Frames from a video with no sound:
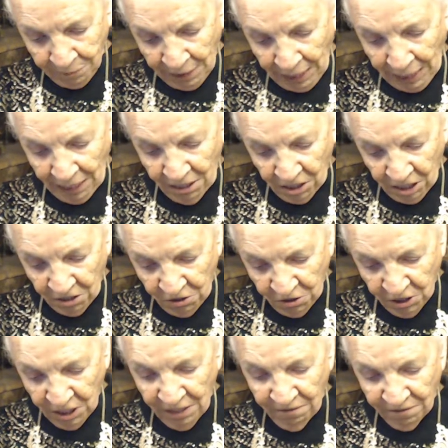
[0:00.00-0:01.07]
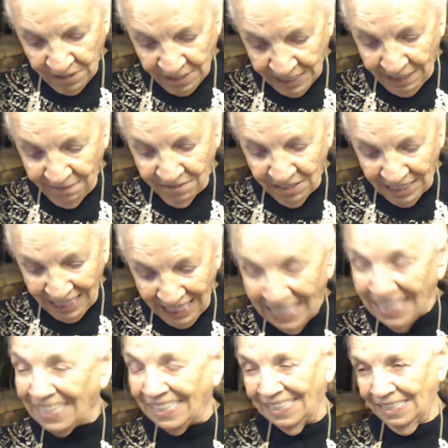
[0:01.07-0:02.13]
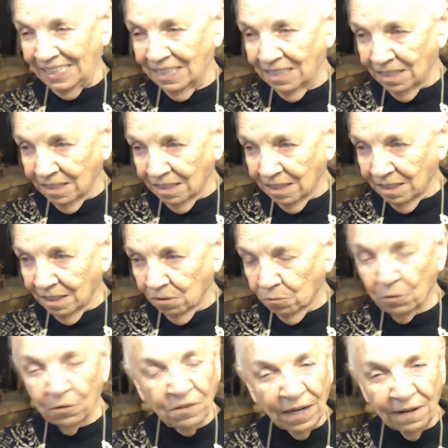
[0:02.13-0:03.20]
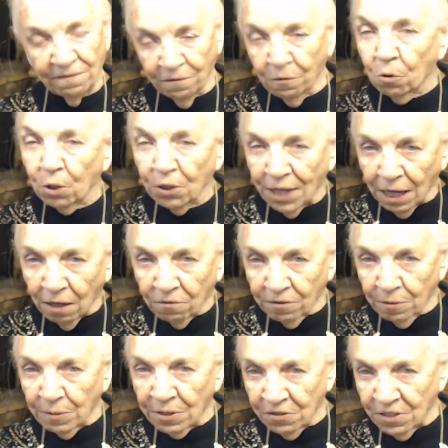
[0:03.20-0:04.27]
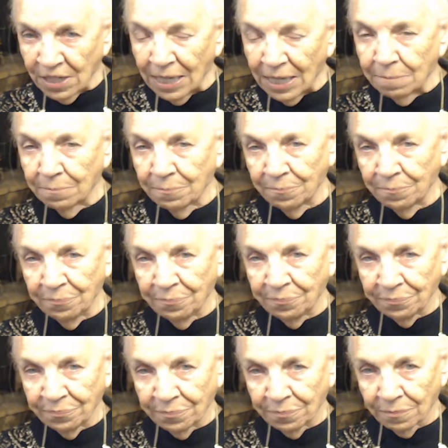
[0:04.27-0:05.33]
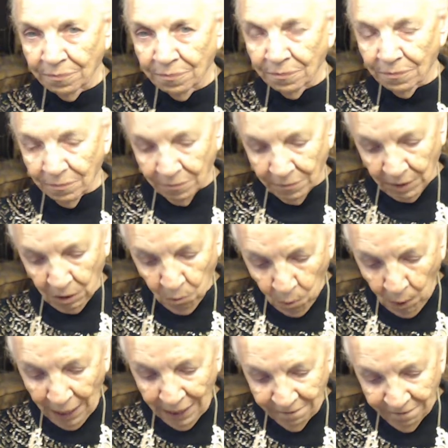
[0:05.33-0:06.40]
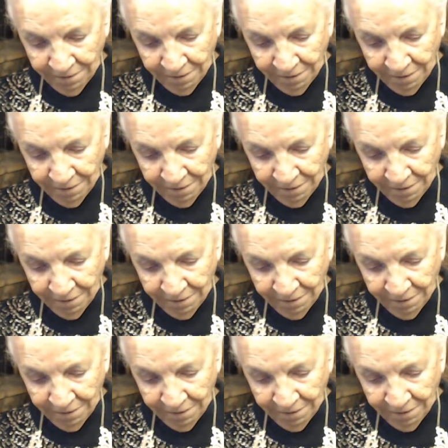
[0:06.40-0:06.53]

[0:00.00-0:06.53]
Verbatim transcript: And conceived again. We've got four now from the same wife.